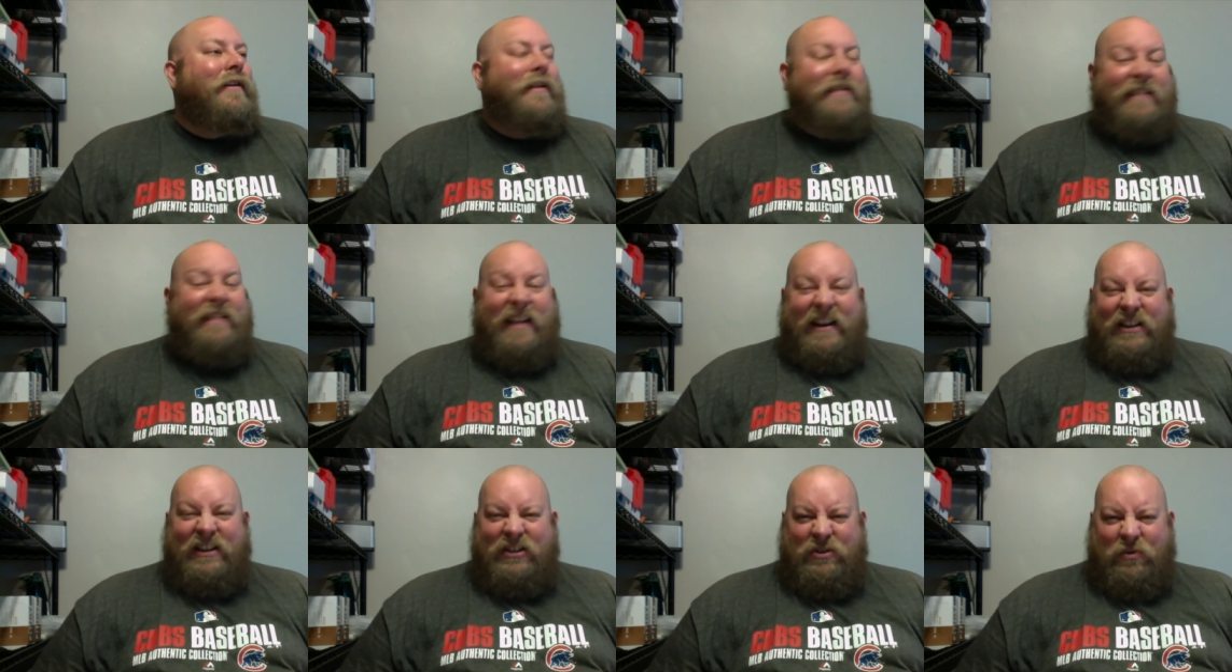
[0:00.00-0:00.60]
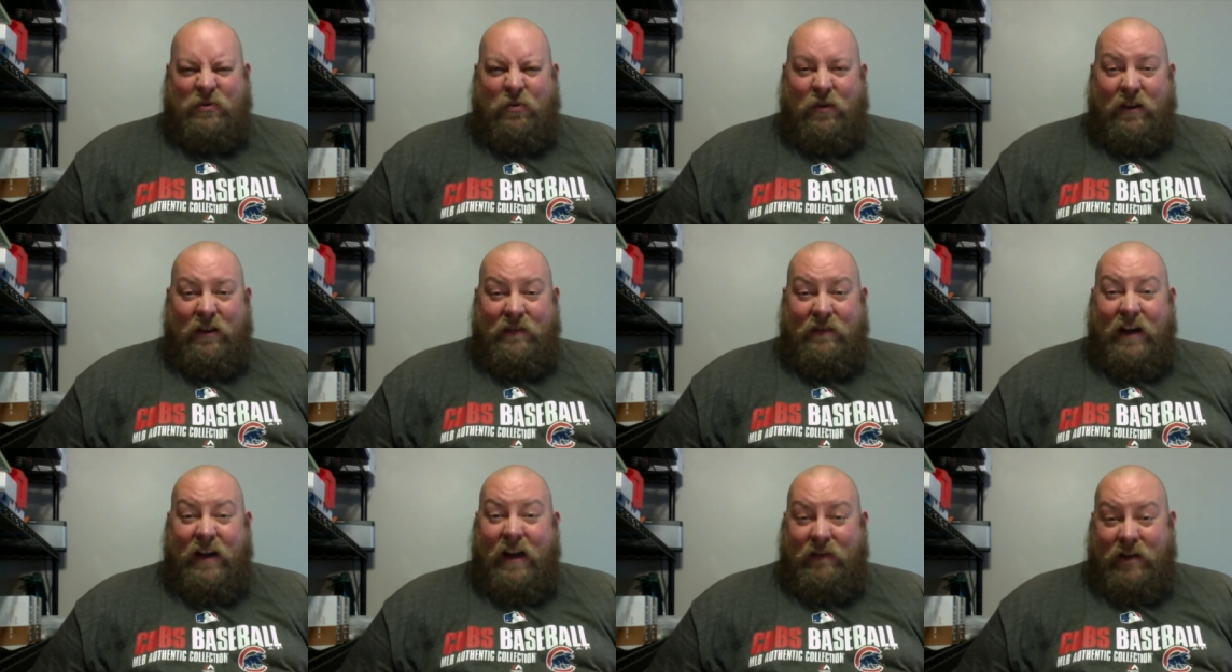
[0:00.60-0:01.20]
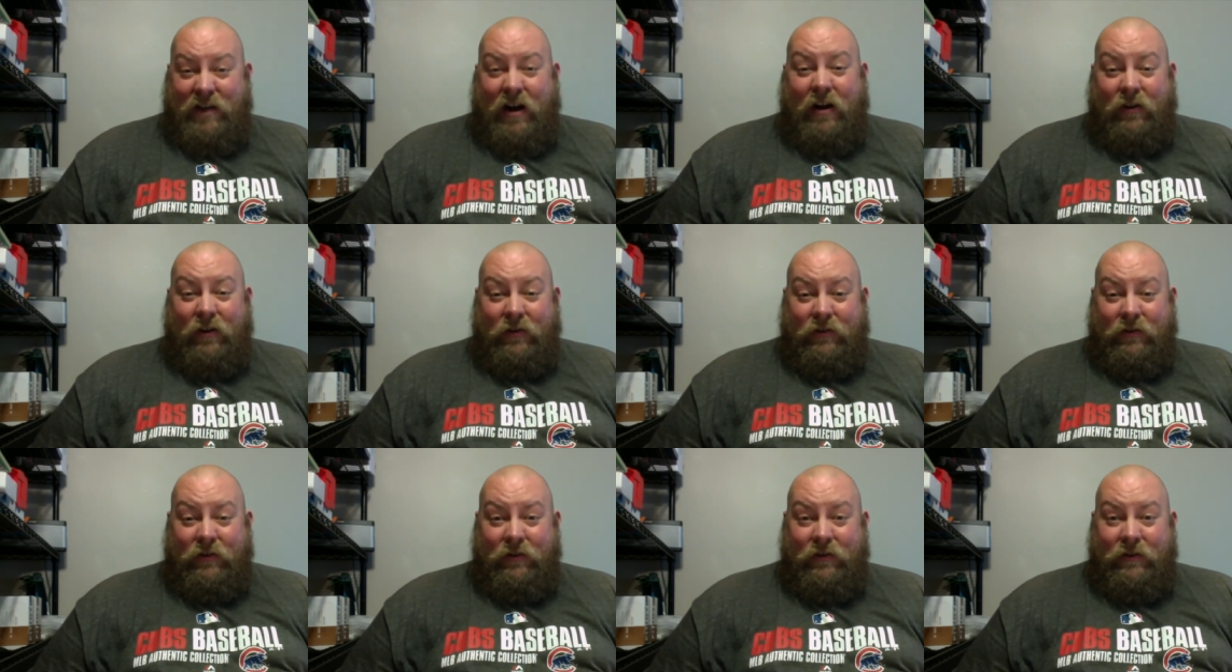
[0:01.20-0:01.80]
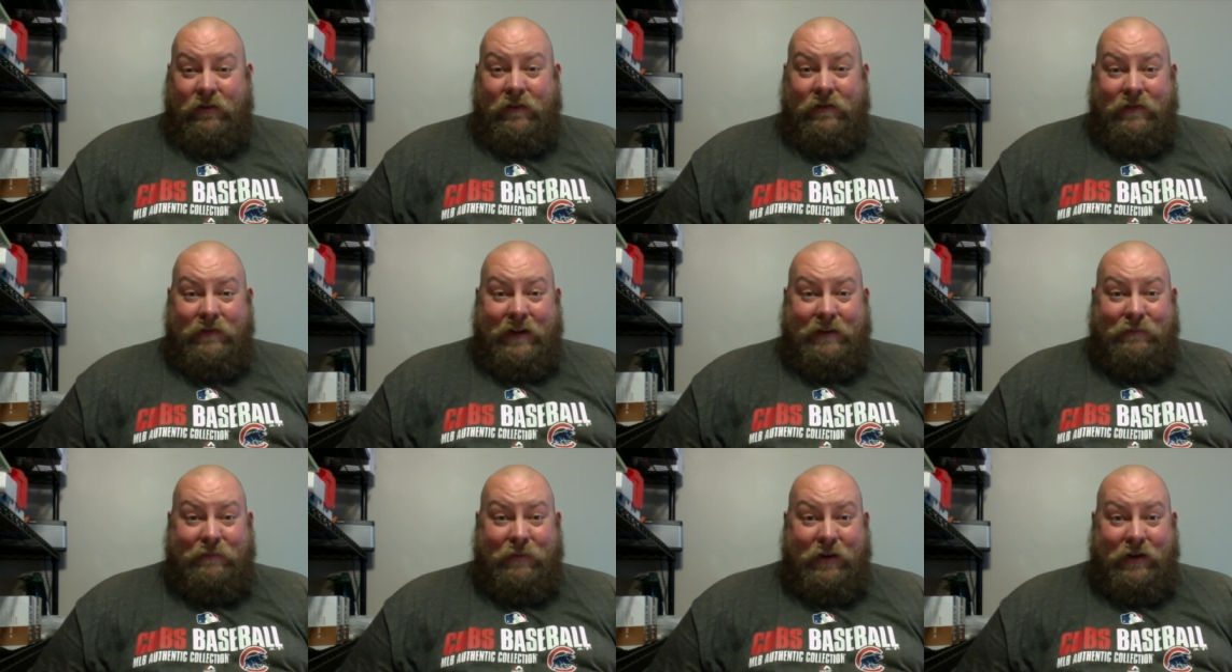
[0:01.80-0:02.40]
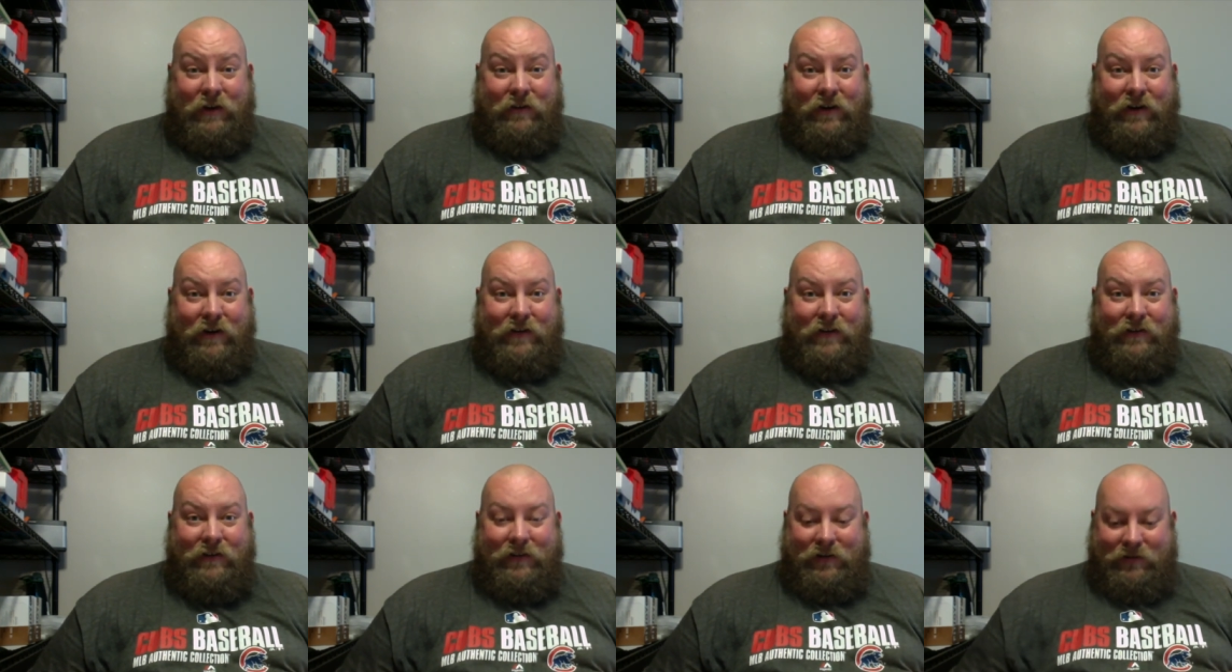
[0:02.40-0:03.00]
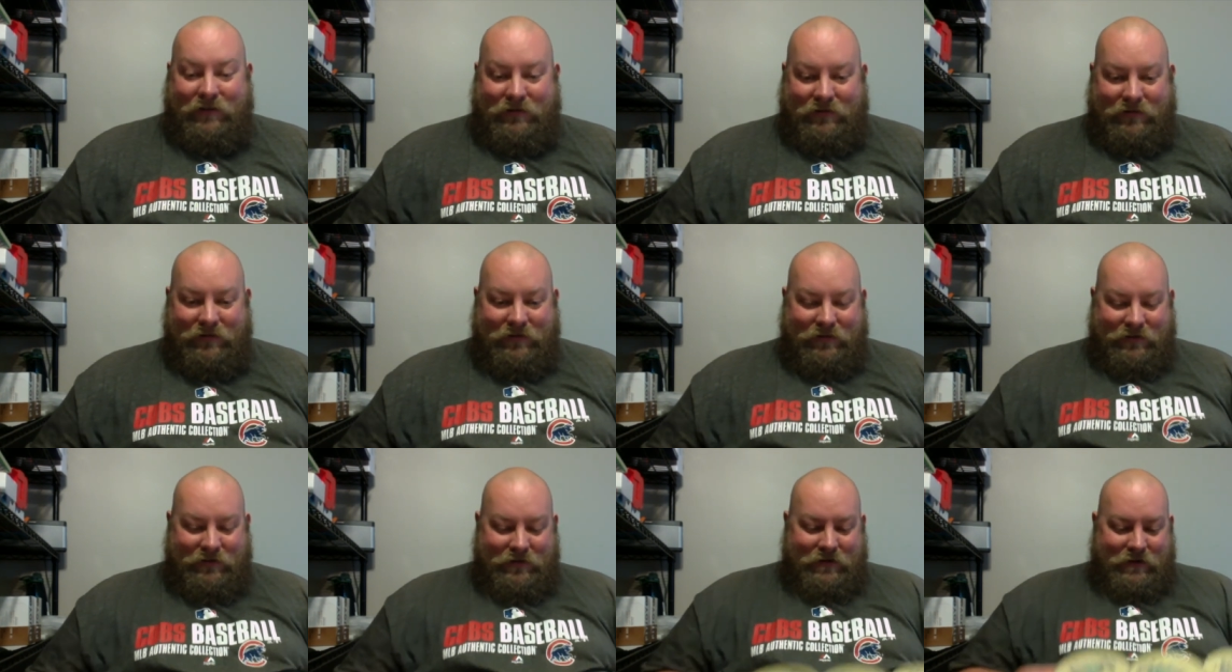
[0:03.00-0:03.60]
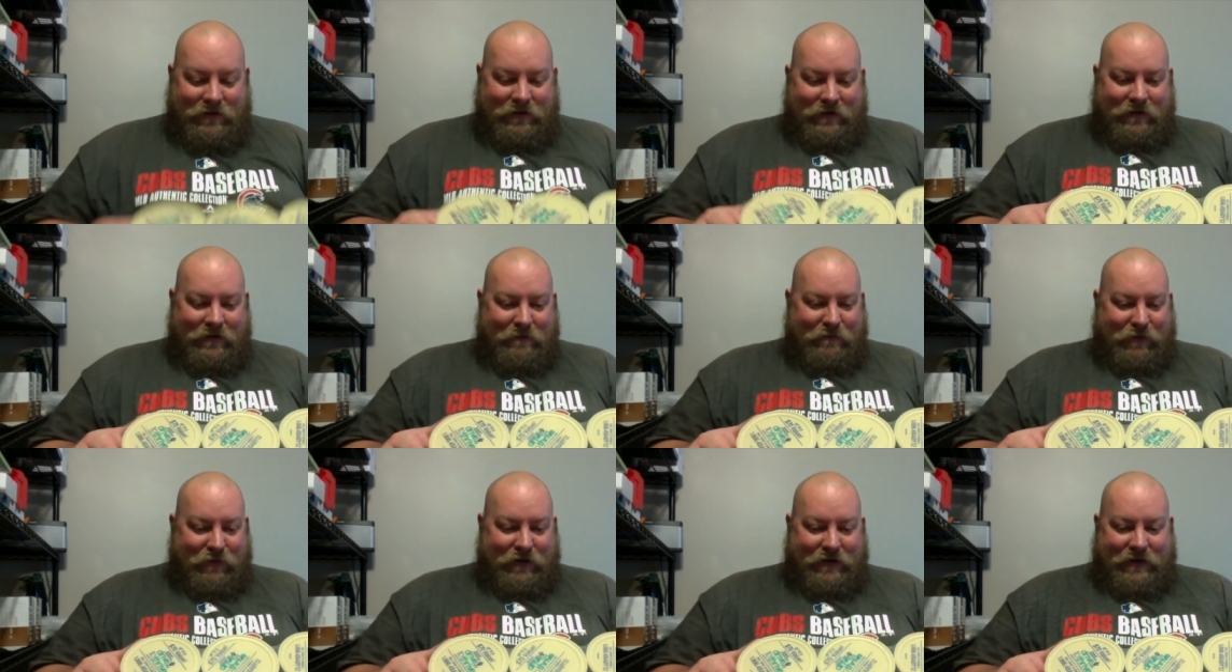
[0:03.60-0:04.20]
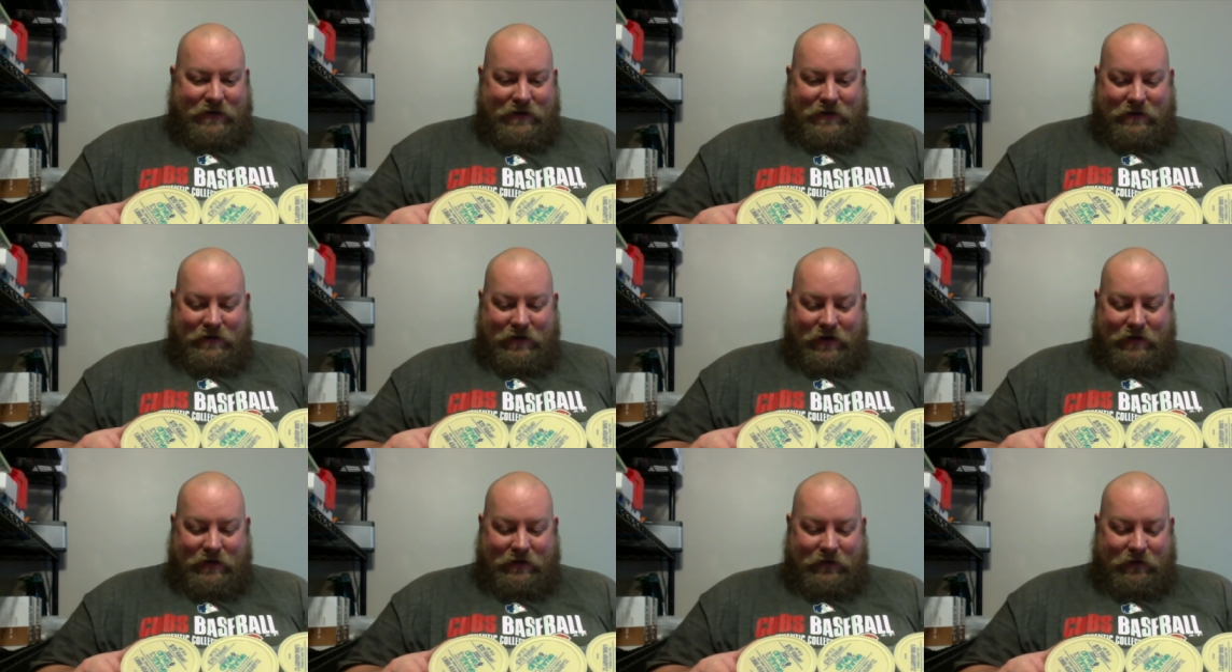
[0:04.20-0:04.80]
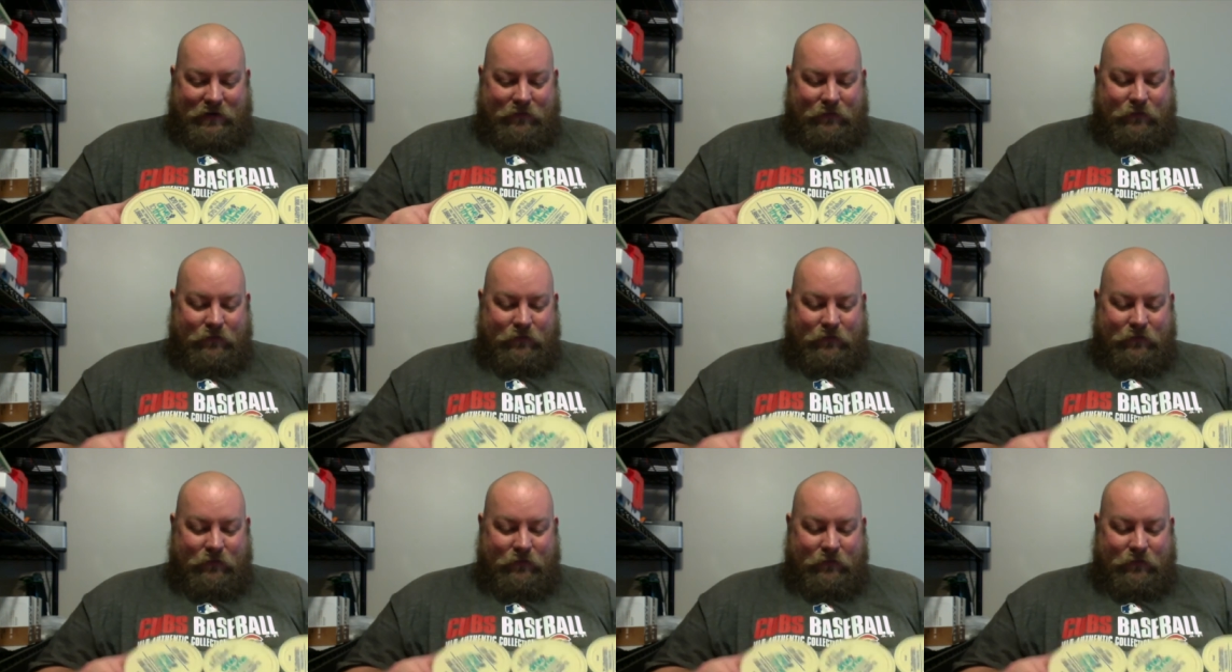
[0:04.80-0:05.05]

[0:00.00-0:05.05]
like $25. That's pretty crazy. Pretty crazy.